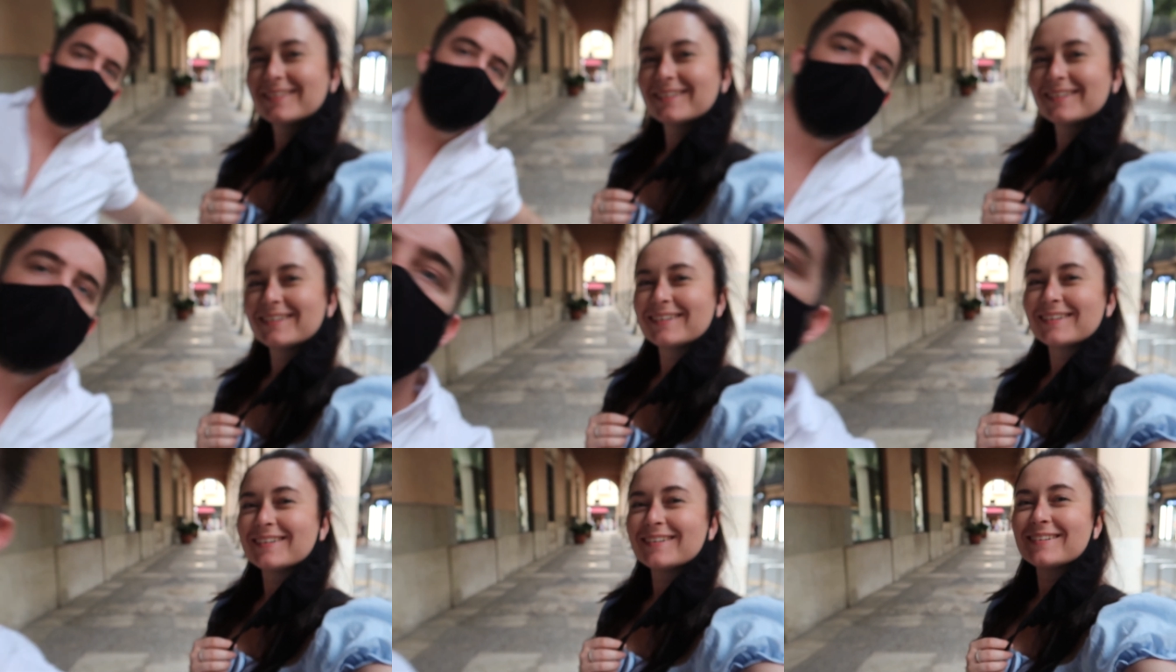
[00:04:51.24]

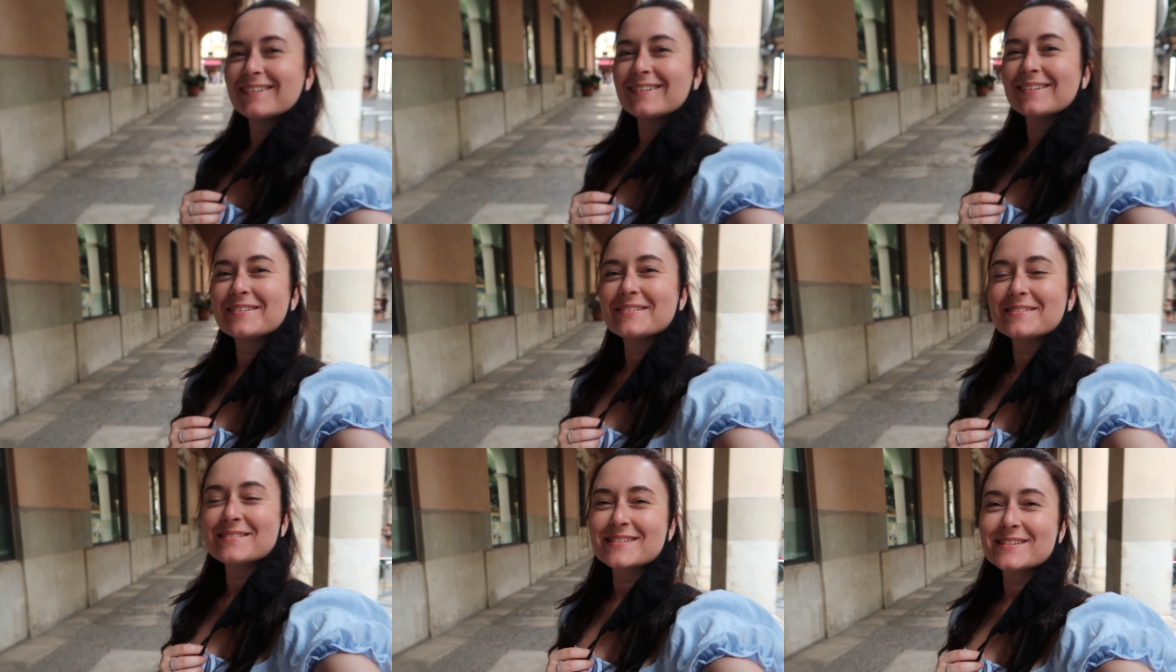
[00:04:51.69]
Oh,
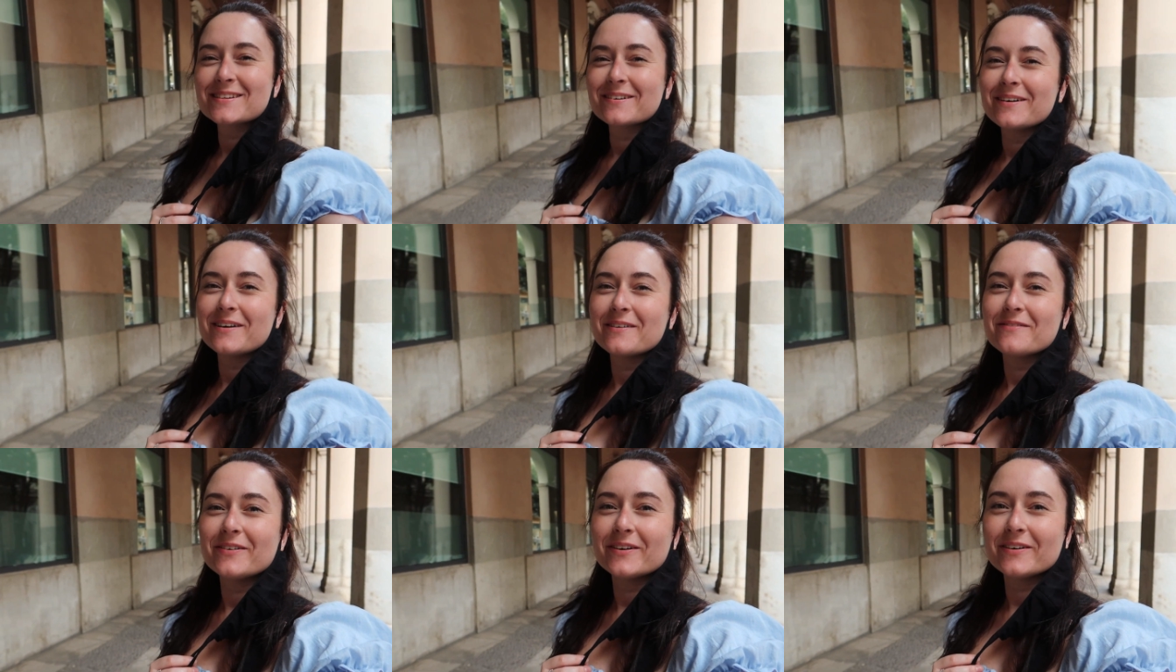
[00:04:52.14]
you're so
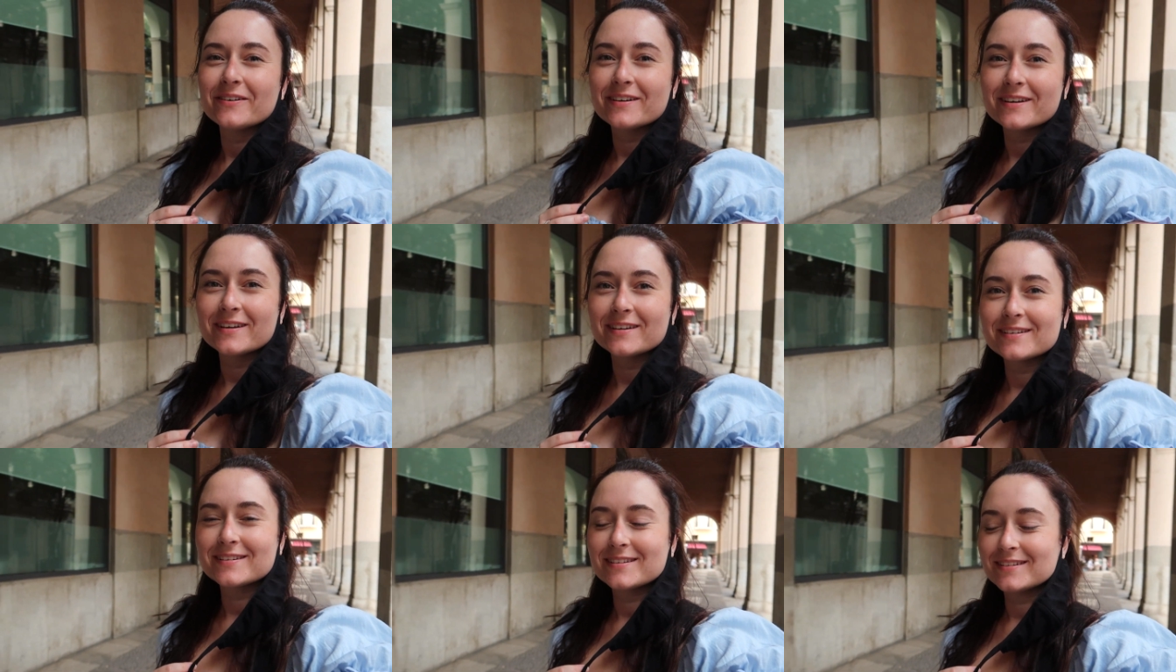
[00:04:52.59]
out of
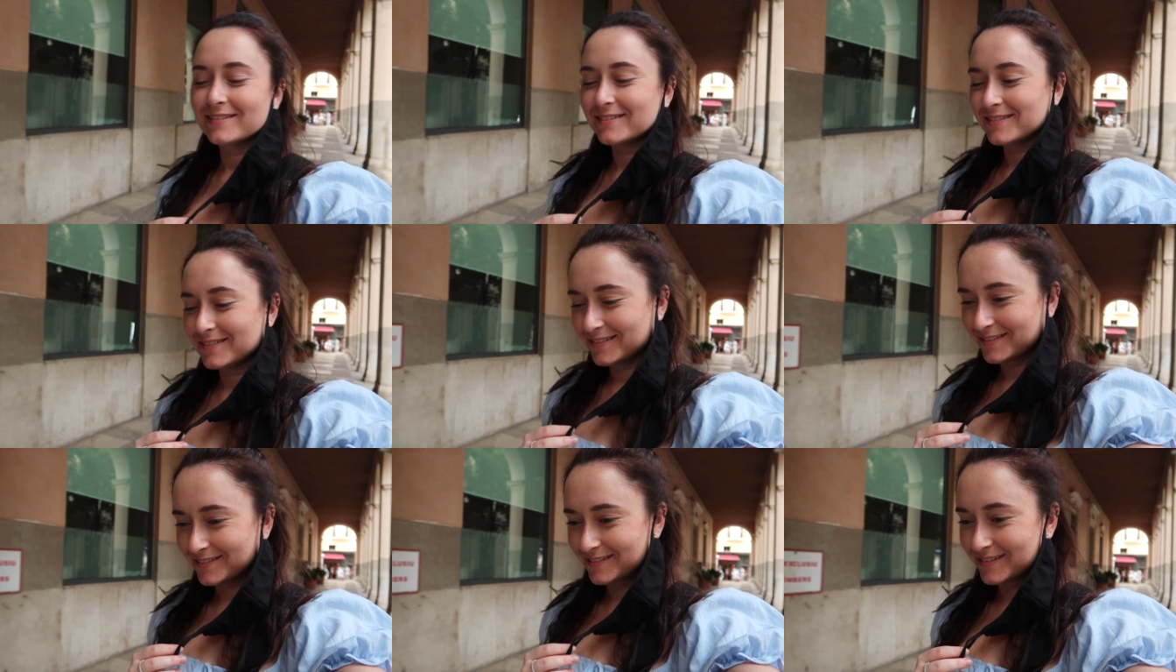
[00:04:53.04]
focus.
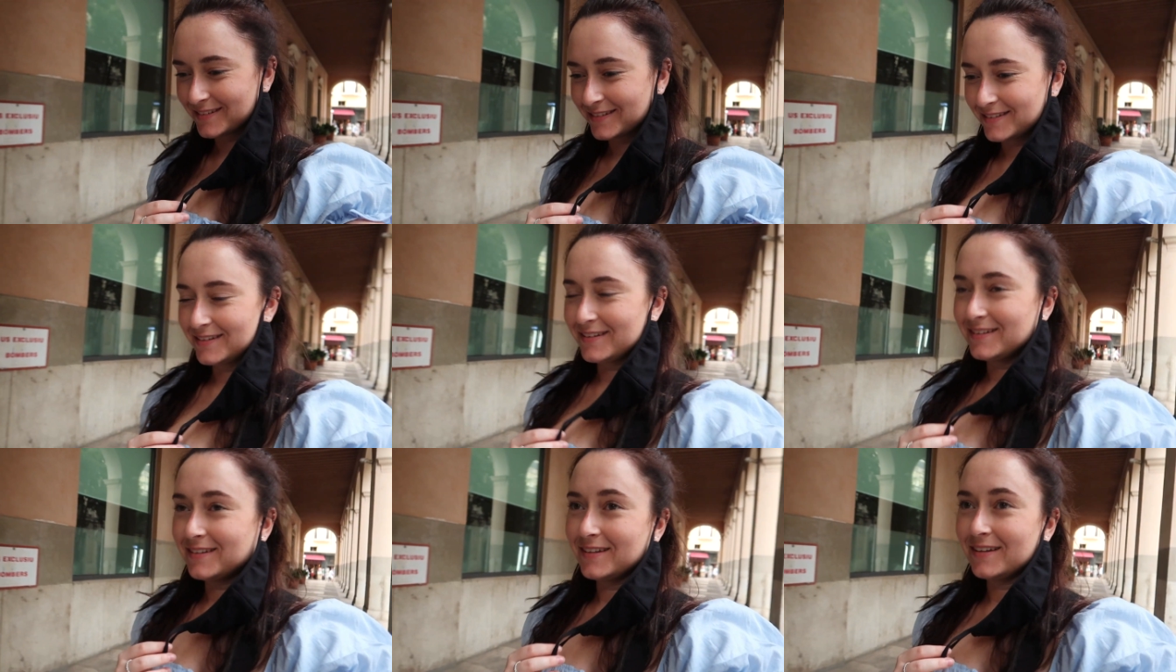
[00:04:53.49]

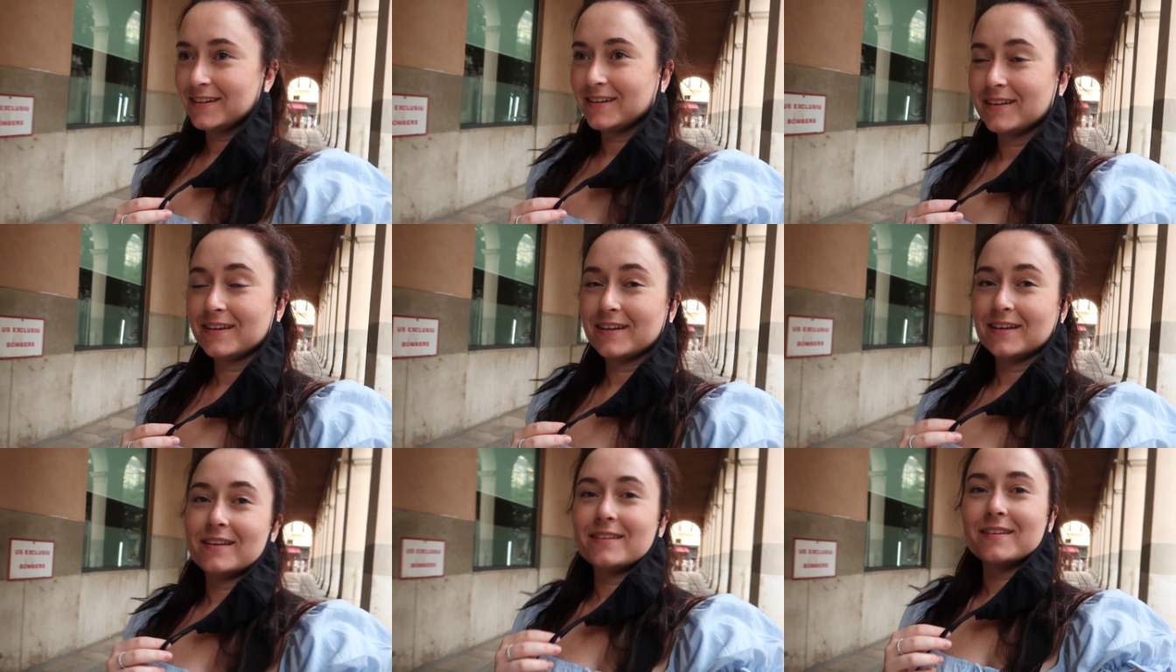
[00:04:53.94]

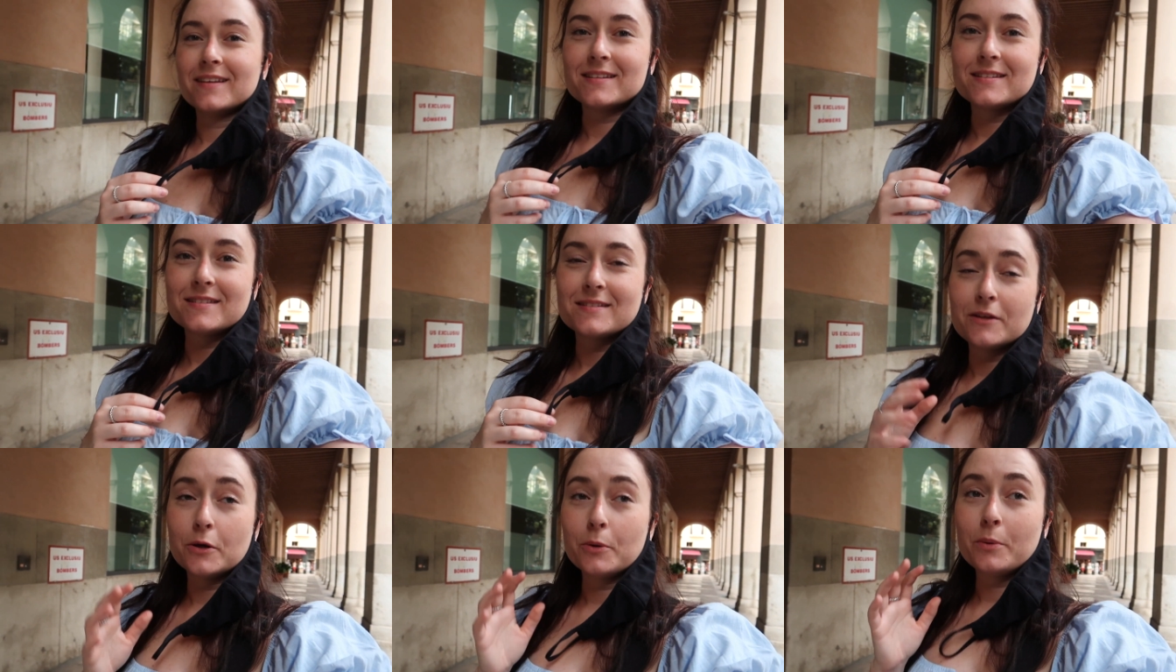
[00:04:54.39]
There's
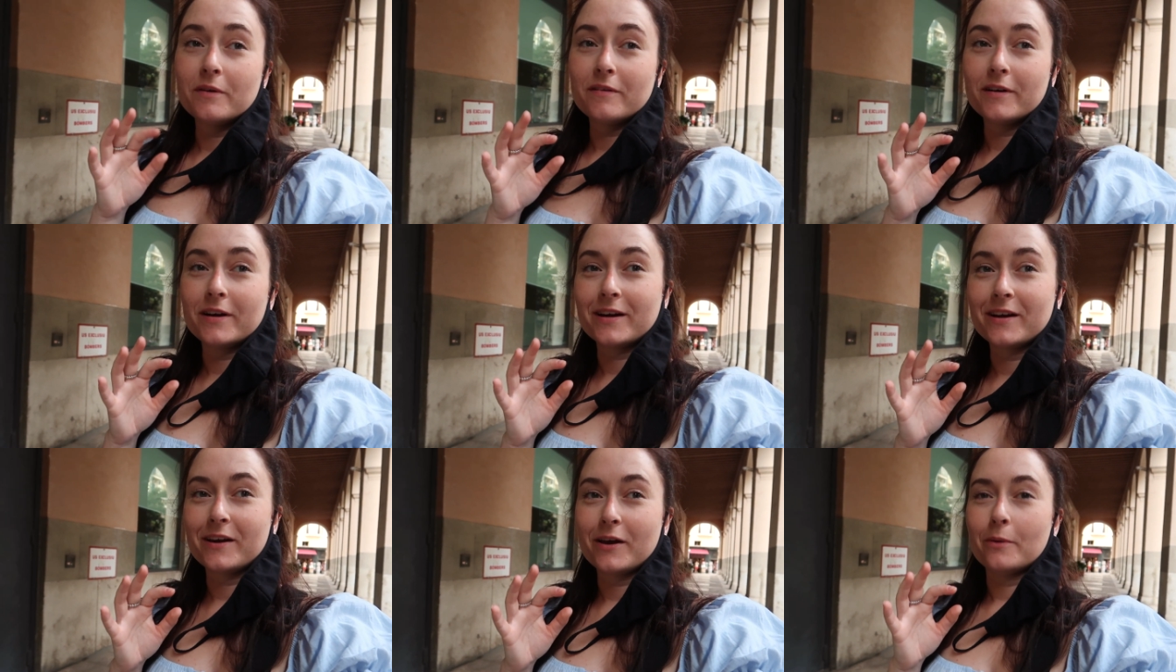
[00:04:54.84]
nowhere
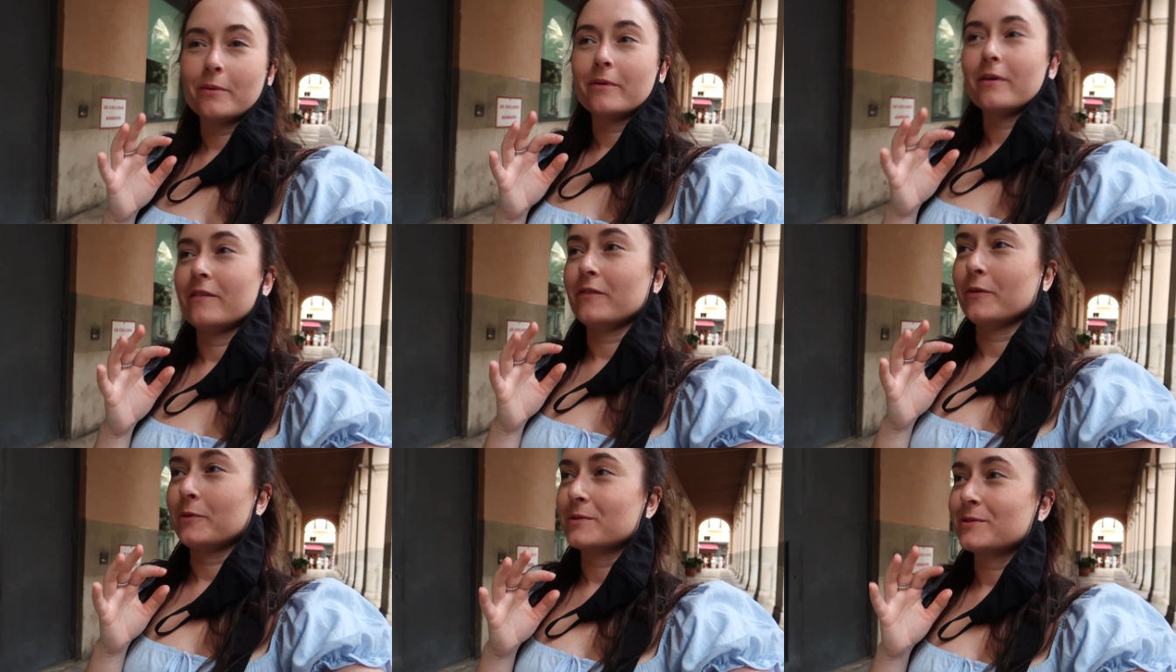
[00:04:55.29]
I can go where
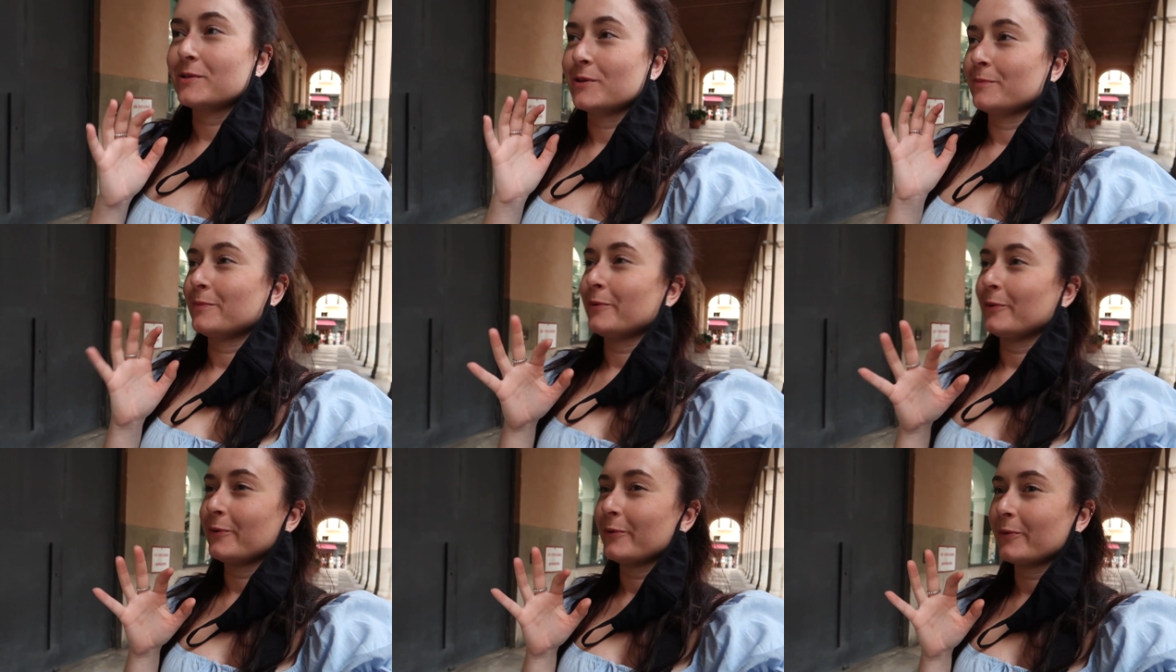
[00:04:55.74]
I feel
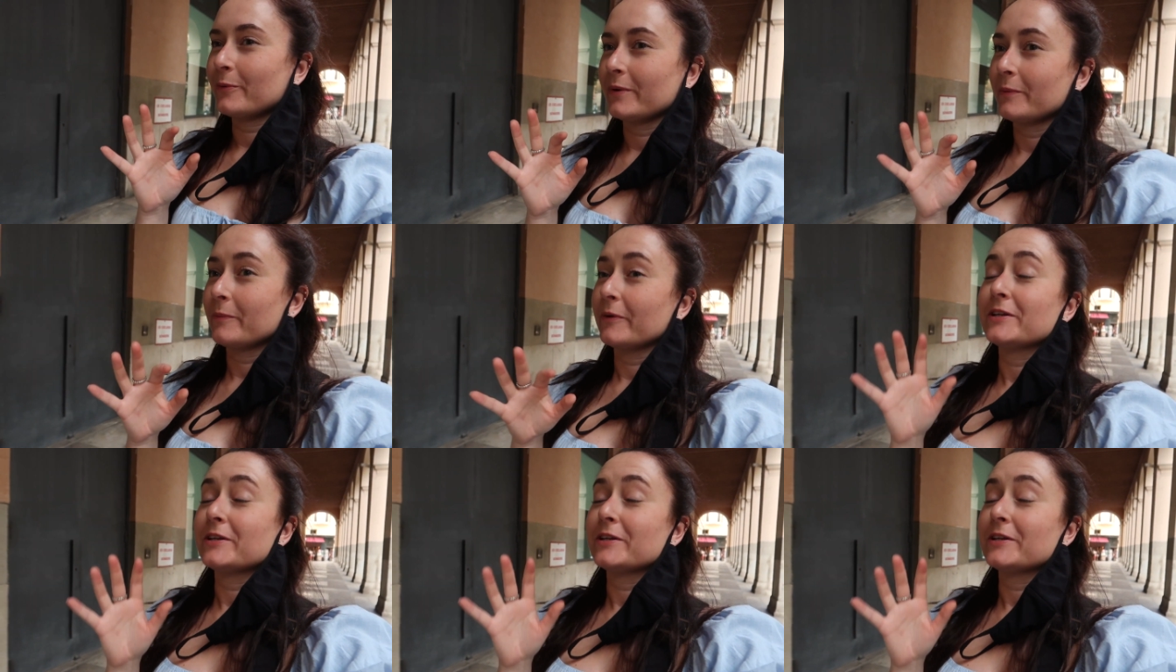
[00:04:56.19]
super awkward,